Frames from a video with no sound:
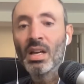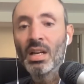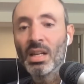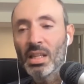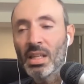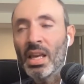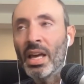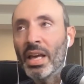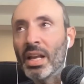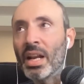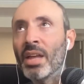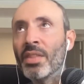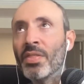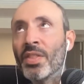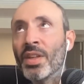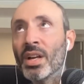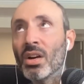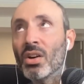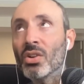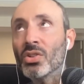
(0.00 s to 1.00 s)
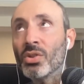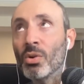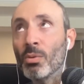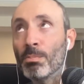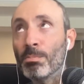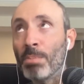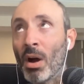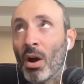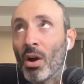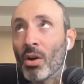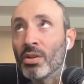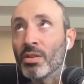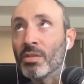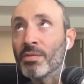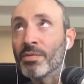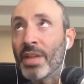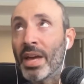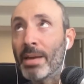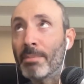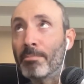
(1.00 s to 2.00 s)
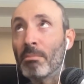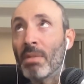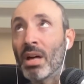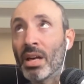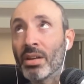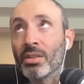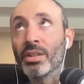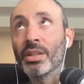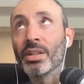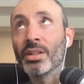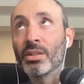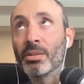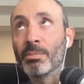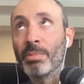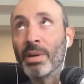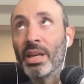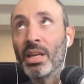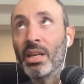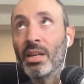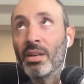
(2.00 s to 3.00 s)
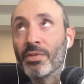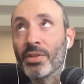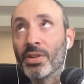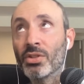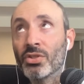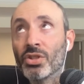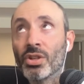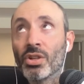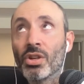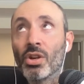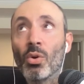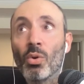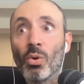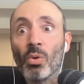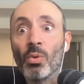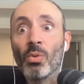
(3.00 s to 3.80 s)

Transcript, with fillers: Yeah, and I think also part of that modeling good behavior to go